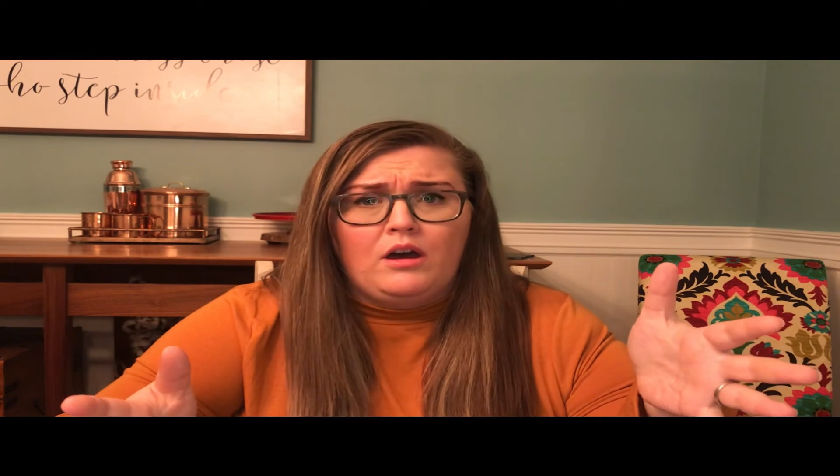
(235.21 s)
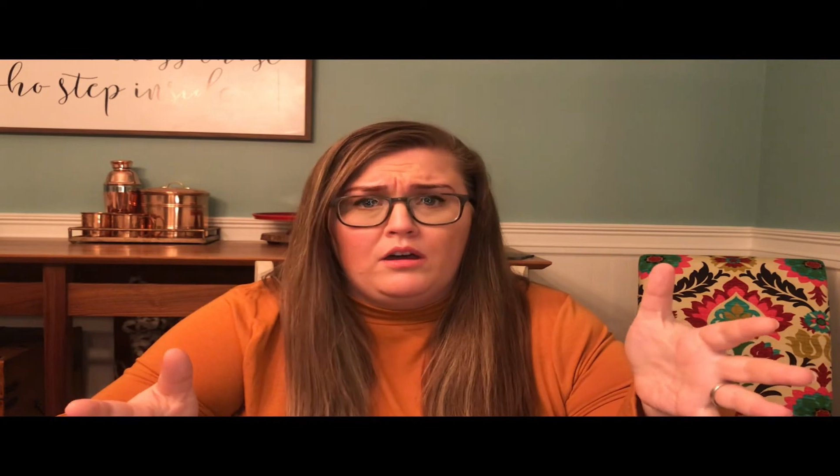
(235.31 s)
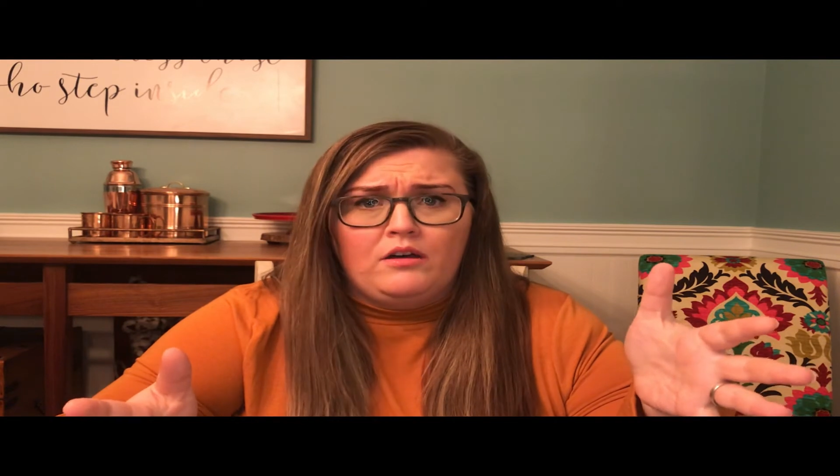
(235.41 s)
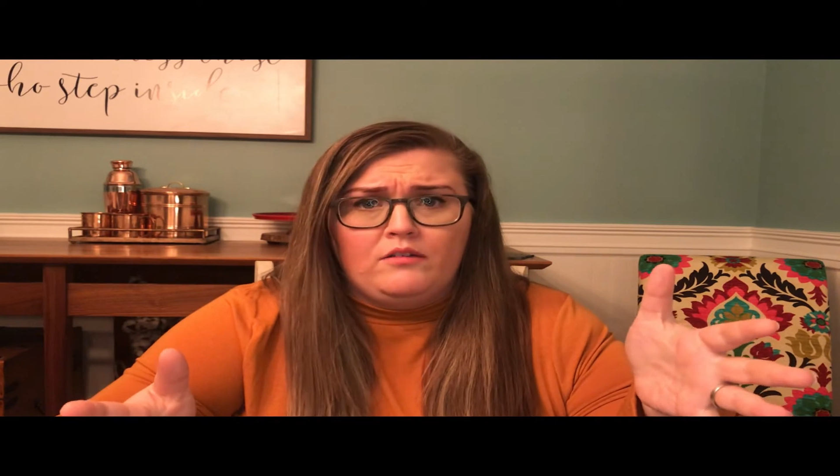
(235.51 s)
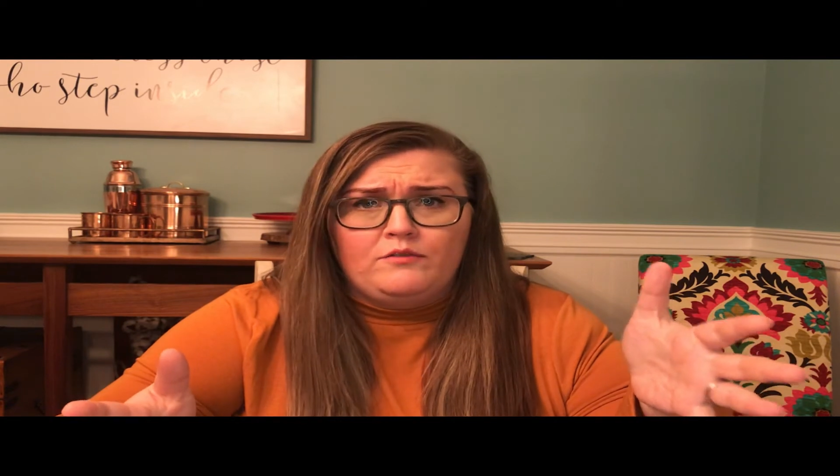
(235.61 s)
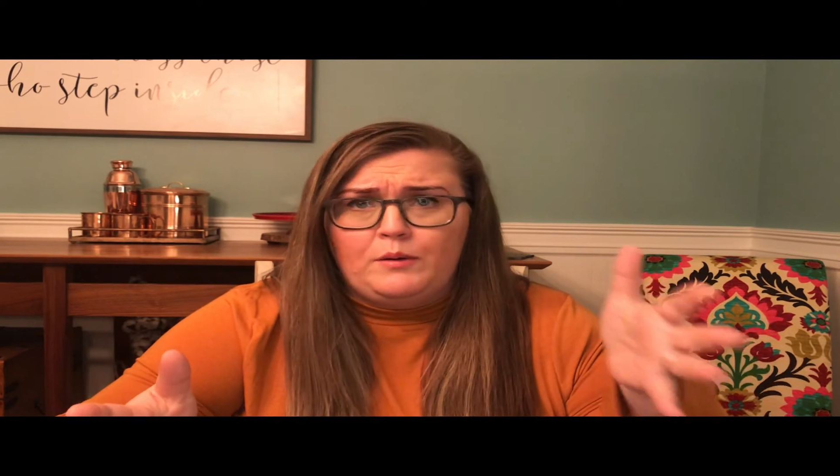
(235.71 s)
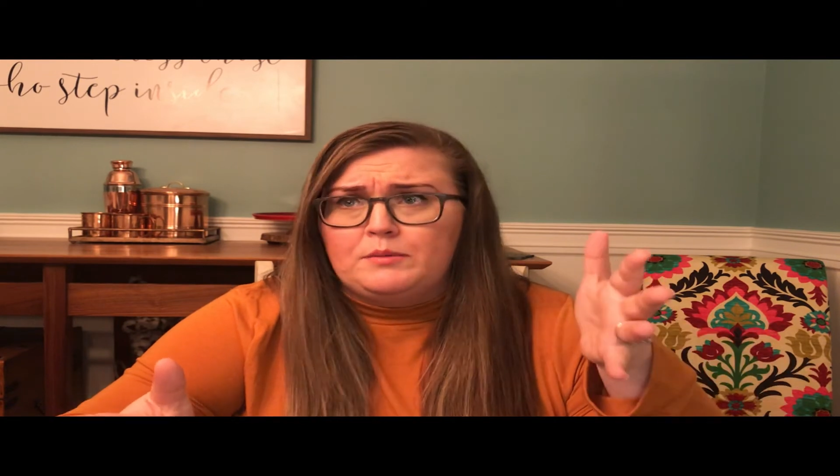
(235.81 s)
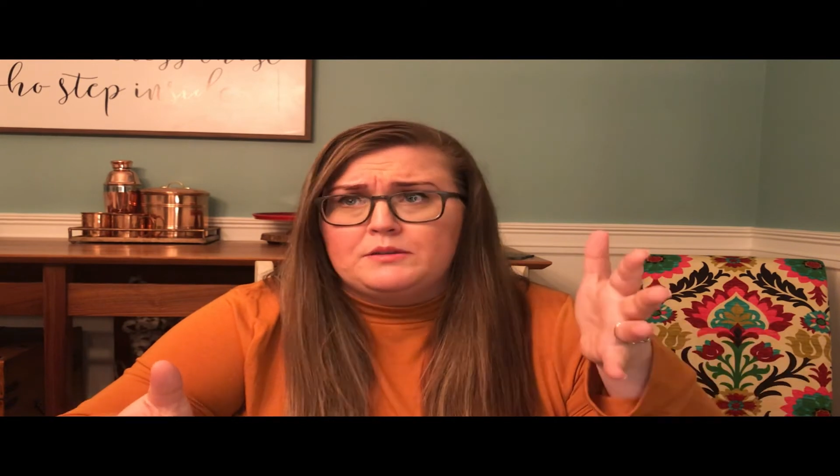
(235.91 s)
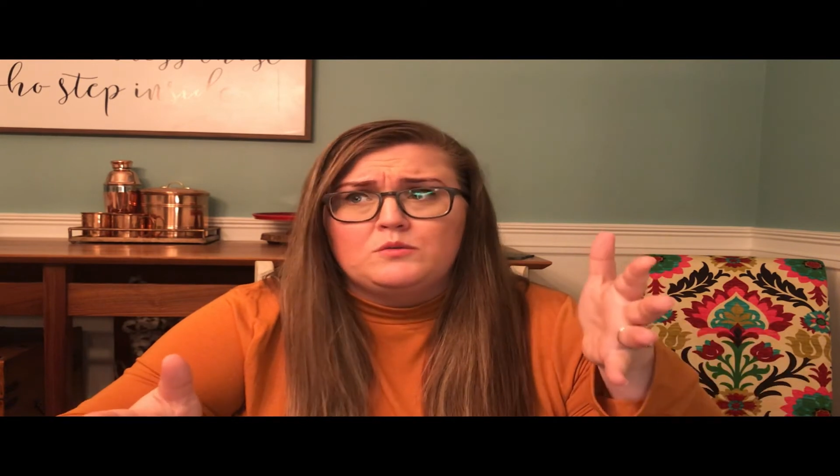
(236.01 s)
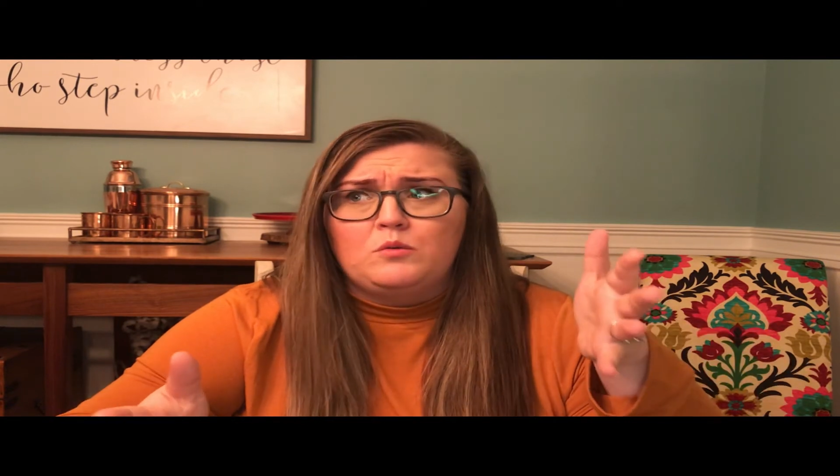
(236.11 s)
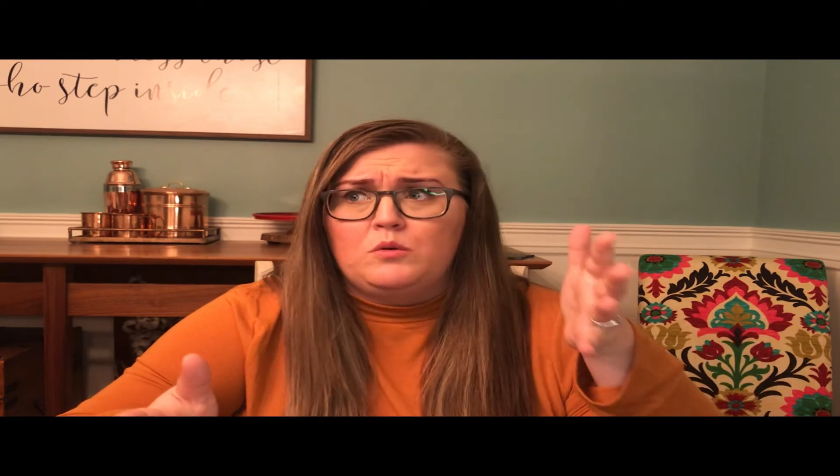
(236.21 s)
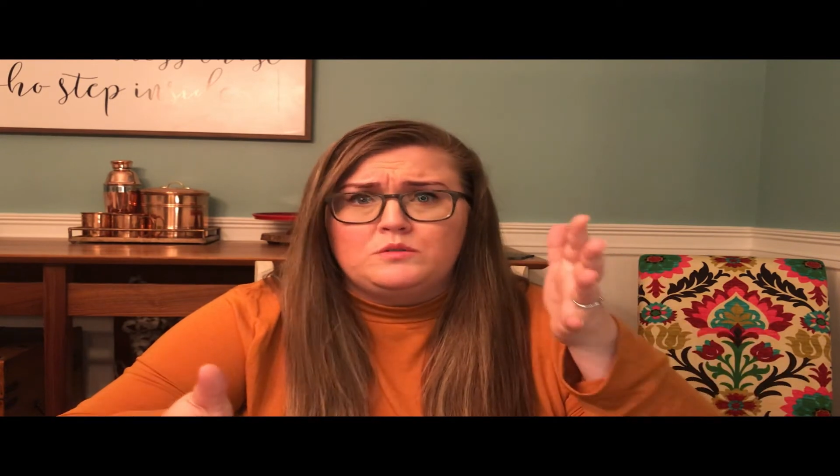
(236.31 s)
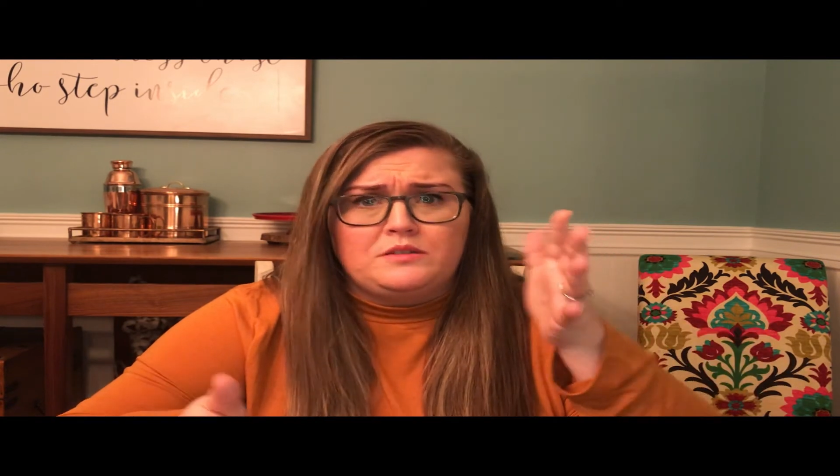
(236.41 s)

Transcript: of public schools